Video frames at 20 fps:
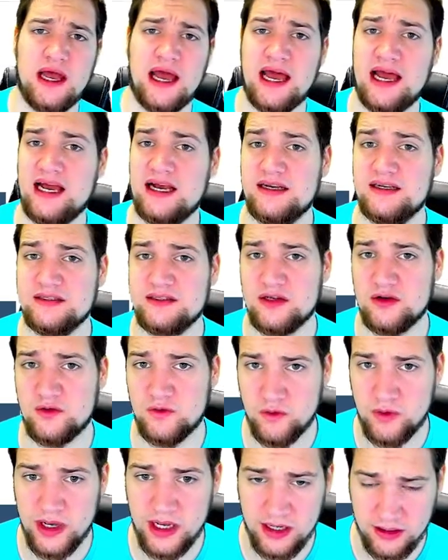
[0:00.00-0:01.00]
as
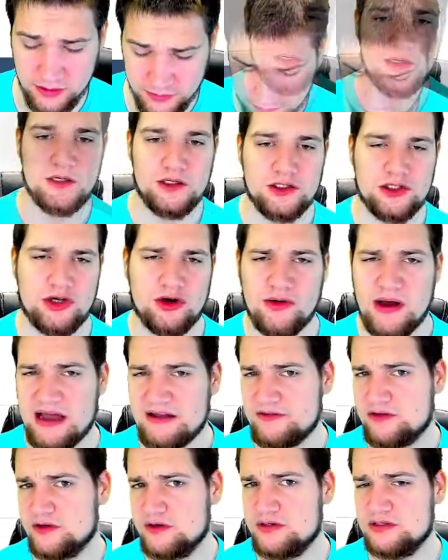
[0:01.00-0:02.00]
well. So
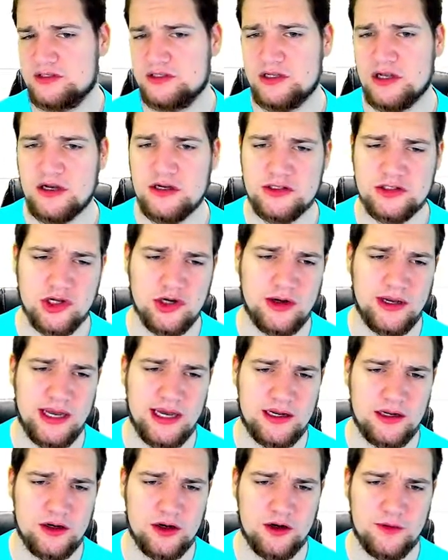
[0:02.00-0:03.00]
after installed, go
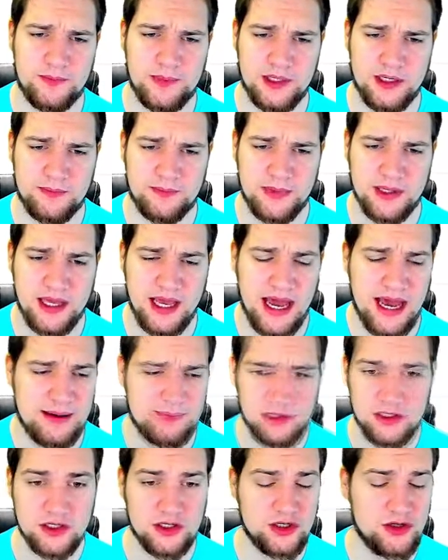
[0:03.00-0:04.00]
ahead and open up the
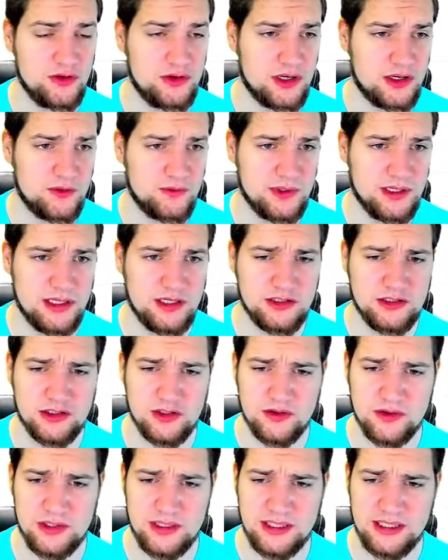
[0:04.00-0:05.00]
app. To do it on Windows,
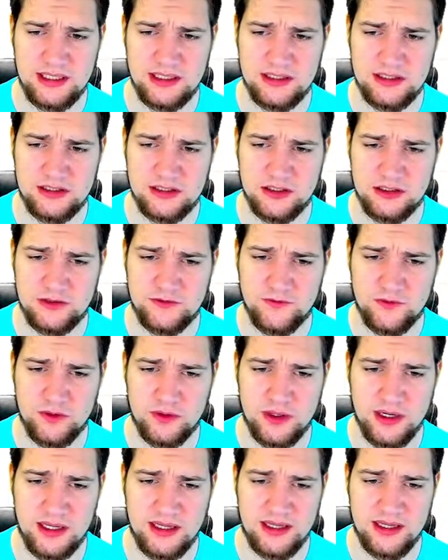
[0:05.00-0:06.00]
you're going to need to search
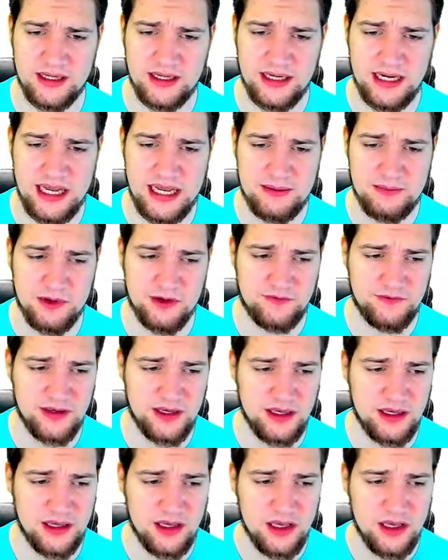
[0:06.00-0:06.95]
for the name of it,